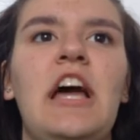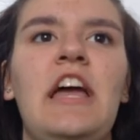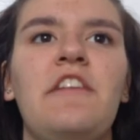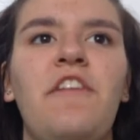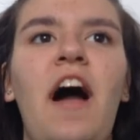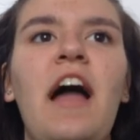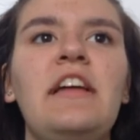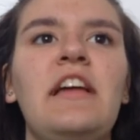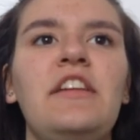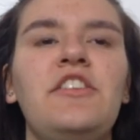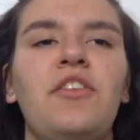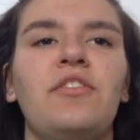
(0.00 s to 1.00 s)
If I,
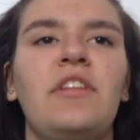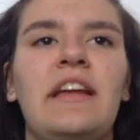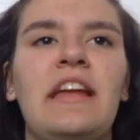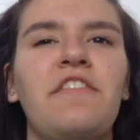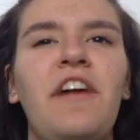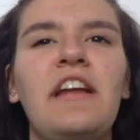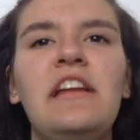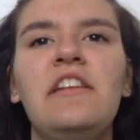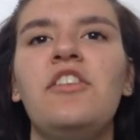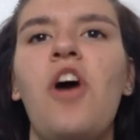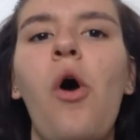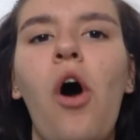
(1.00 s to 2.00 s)
if I
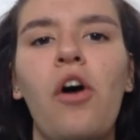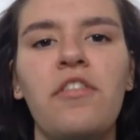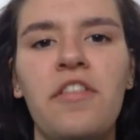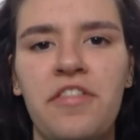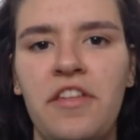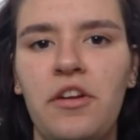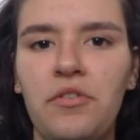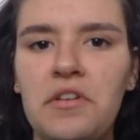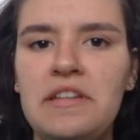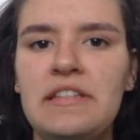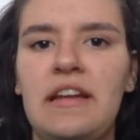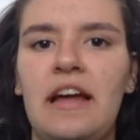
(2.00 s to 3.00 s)
didn't know all the
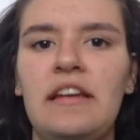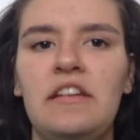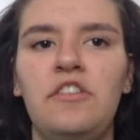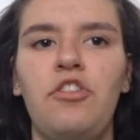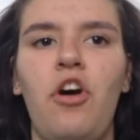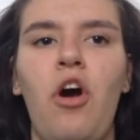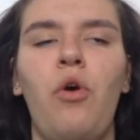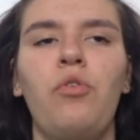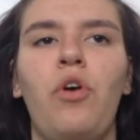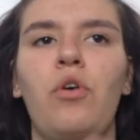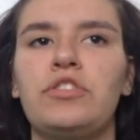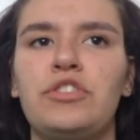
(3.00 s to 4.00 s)
theories and I didn't know
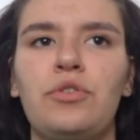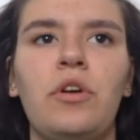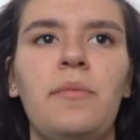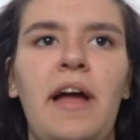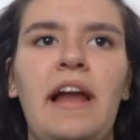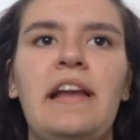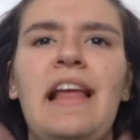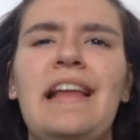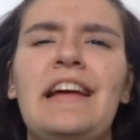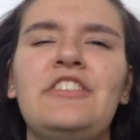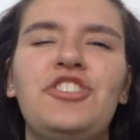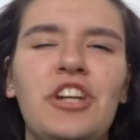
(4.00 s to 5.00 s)
the whole story behind it and
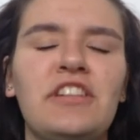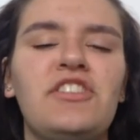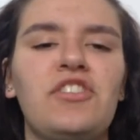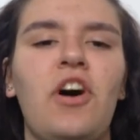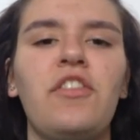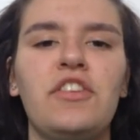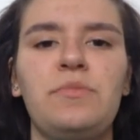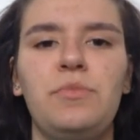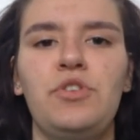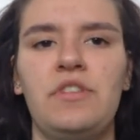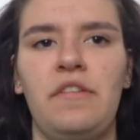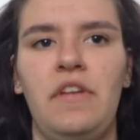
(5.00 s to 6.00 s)
I just saw this
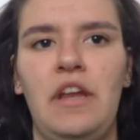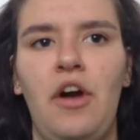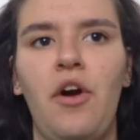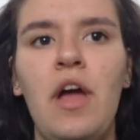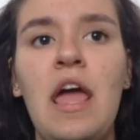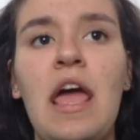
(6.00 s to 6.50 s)
music video,